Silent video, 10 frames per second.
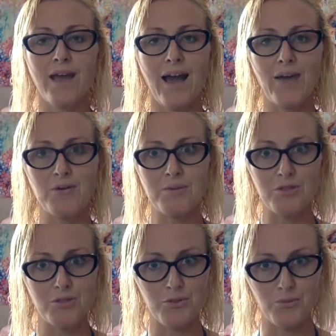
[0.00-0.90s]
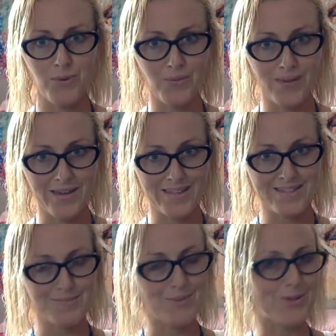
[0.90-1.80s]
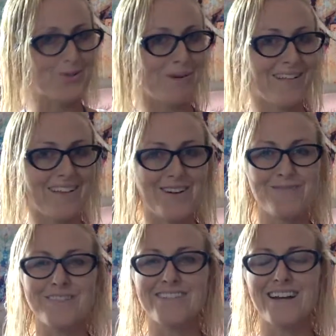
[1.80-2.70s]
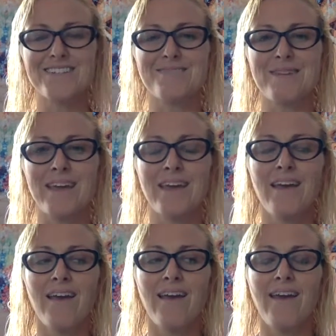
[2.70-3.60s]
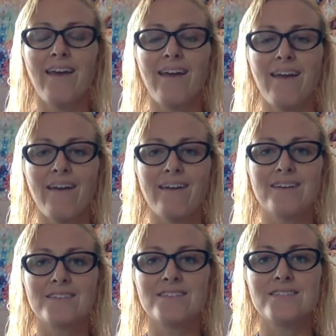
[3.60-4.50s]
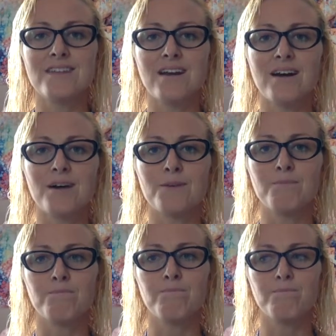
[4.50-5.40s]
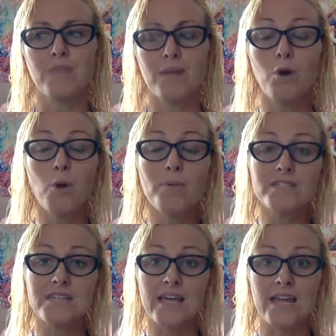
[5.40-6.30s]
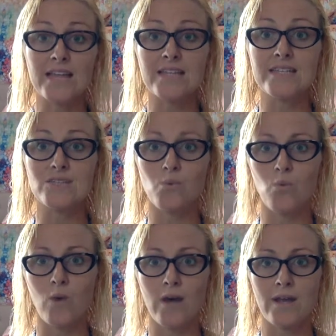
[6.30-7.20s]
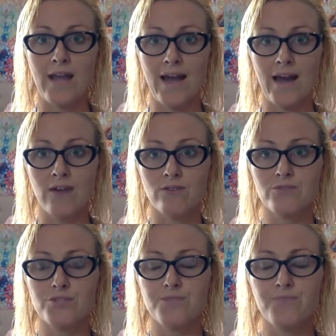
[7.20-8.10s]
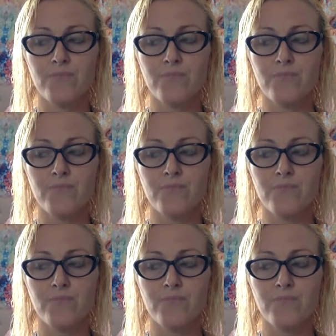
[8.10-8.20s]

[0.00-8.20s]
I will be 3 weeks post bilateral mastectomy, and I'm hoping to get at least 1 out.